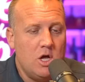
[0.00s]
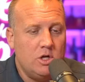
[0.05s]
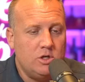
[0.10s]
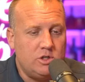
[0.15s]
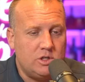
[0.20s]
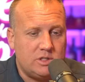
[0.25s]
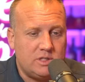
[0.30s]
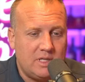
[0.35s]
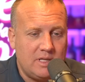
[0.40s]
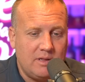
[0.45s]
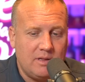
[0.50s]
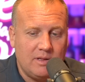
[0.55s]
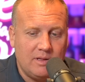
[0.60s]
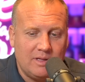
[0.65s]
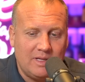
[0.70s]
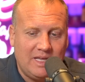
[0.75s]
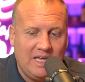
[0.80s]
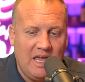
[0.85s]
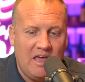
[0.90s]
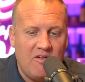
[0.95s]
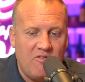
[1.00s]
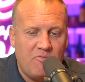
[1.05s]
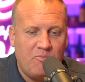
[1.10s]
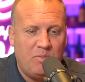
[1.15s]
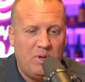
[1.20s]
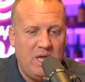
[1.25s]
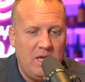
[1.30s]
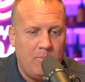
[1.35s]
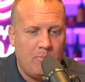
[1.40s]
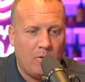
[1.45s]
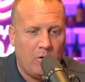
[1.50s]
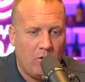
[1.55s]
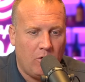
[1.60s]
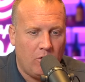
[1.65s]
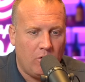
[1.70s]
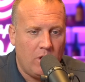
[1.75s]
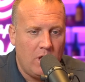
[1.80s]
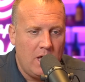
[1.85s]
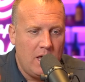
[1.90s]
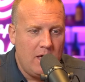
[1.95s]
Just give
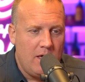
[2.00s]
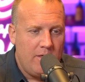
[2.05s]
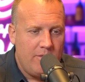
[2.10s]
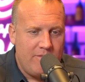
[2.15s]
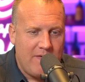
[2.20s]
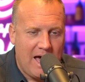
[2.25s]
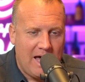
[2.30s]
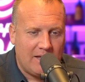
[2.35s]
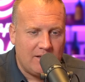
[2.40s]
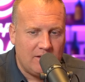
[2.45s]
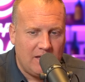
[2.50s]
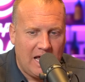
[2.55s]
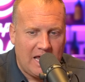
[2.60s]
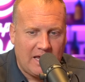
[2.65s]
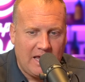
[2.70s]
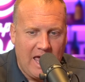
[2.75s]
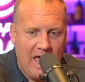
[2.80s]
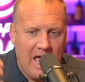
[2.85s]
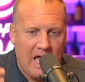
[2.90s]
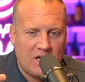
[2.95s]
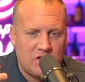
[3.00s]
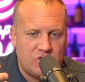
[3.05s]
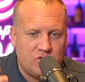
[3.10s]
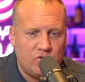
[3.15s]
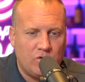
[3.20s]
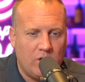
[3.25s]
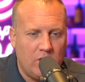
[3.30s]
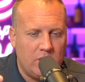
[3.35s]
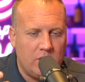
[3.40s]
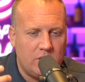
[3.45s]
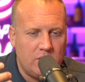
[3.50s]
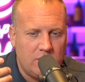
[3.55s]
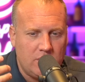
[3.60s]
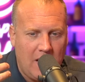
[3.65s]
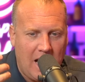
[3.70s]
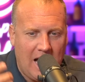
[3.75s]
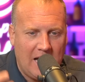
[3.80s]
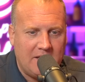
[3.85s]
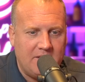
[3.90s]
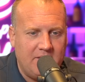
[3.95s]
people that like extra
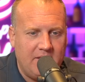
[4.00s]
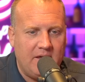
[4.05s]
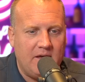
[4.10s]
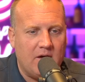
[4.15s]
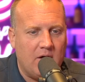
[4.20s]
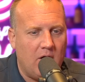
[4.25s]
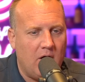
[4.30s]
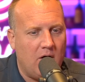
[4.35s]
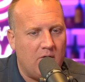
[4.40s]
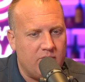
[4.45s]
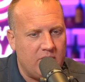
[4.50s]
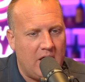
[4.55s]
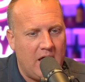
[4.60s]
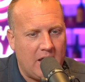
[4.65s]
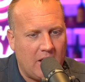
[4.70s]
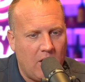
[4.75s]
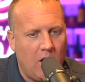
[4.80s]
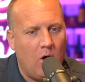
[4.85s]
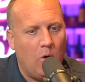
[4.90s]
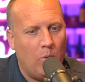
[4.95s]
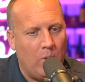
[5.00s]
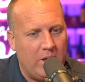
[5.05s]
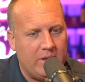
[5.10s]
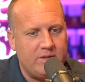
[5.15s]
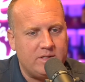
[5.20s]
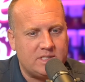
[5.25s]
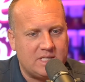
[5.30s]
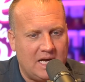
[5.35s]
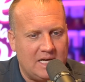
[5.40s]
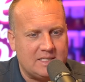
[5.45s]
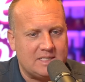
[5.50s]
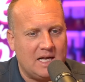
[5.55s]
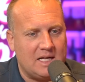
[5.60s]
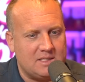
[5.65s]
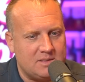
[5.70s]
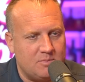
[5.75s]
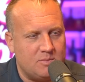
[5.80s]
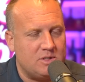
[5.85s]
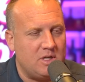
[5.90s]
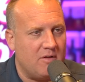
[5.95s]
idea of like, oh wait, this guy's got
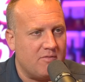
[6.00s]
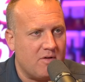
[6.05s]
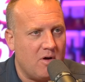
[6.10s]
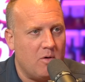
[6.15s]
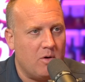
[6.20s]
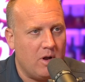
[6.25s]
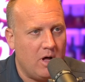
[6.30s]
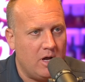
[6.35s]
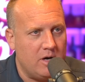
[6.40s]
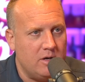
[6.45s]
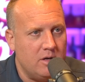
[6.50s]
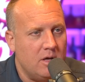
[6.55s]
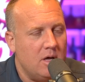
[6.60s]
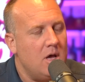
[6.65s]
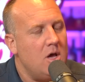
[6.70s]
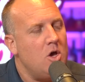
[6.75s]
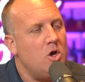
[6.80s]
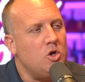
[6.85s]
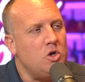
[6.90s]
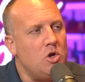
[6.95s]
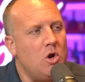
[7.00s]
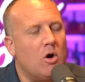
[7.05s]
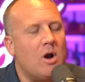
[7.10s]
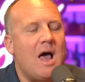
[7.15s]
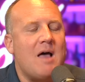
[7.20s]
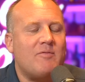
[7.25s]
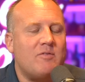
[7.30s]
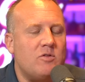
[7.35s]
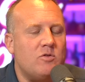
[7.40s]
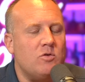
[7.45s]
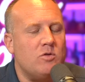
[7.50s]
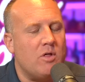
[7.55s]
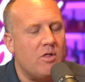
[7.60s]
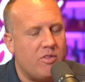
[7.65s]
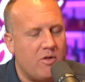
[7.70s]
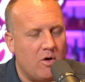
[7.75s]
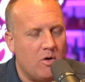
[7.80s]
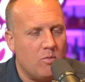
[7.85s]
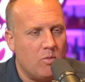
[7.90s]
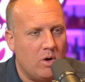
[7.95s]
some stuff going on. Right. You don't have to do the
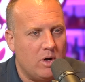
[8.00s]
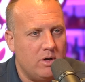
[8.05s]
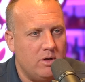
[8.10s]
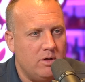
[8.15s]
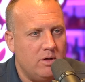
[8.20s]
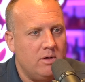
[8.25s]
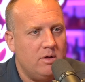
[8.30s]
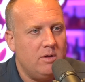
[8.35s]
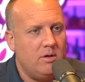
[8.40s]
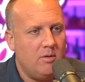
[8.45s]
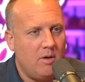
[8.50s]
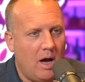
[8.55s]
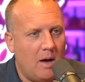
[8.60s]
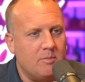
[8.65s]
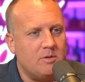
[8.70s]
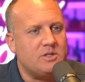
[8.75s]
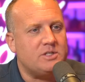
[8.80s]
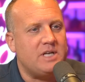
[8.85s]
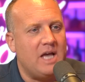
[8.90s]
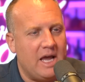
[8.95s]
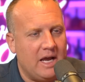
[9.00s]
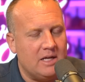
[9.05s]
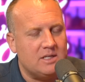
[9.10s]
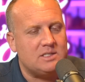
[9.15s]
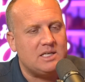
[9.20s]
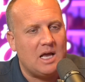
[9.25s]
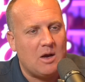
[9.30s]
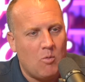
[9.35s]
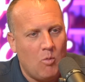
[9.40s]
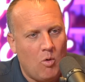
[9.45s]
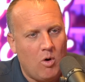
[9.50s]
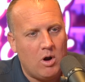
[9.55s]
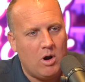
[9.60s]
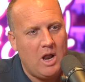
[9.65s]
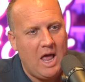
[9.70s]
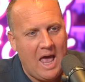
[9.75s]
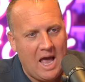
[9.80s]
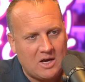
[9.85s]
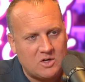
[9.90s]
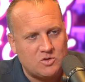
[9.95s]
third one. I'm just saying it's like one
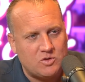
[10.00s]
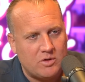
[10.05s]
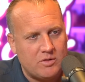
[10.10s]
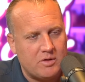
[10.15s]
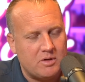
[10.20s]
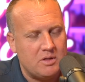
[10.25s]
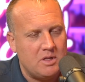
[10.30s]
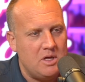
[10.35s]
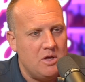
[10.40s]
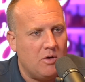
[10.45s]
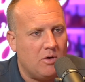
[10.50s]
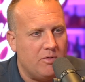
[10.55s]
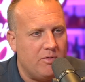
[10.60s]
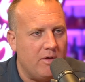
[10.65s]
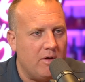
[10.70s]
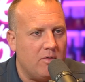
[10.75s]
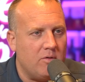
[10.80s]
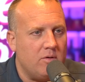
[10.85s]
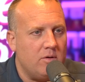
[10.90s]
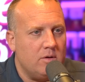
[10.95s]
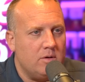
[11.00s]
extra thing that you could do.